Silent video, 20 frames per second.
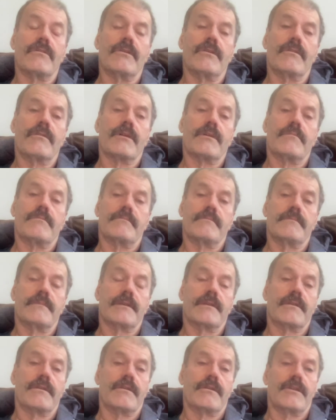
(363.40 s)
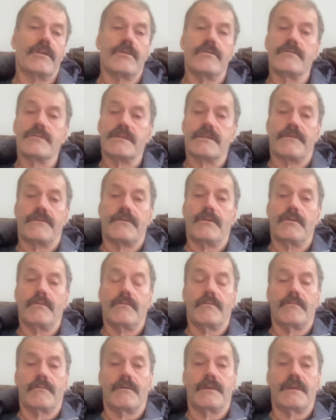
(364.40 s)
could use if you
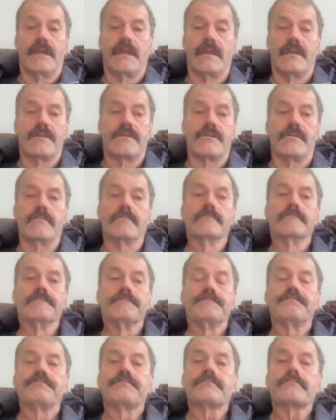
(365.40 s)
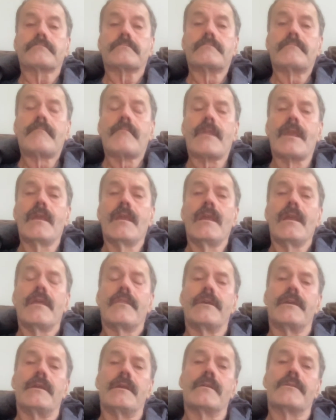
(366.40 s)
needed to.
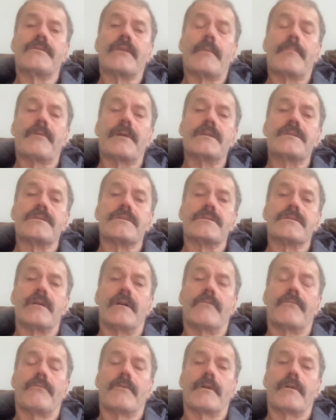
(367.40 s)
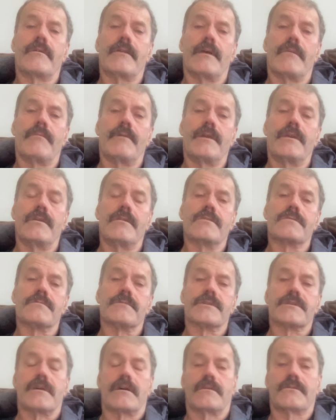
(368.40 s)
The separation software that we use
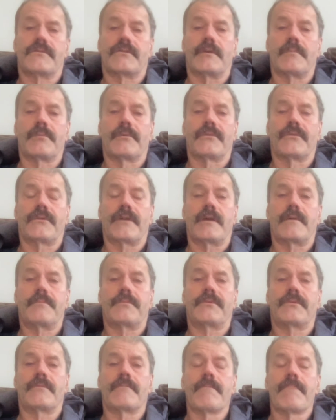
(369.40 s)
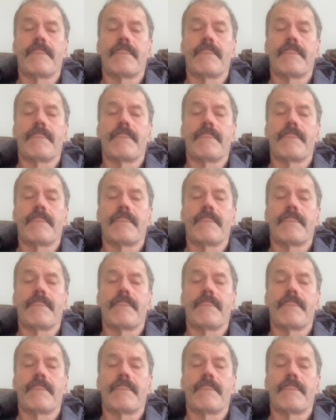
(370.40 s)
was called Simple Seps.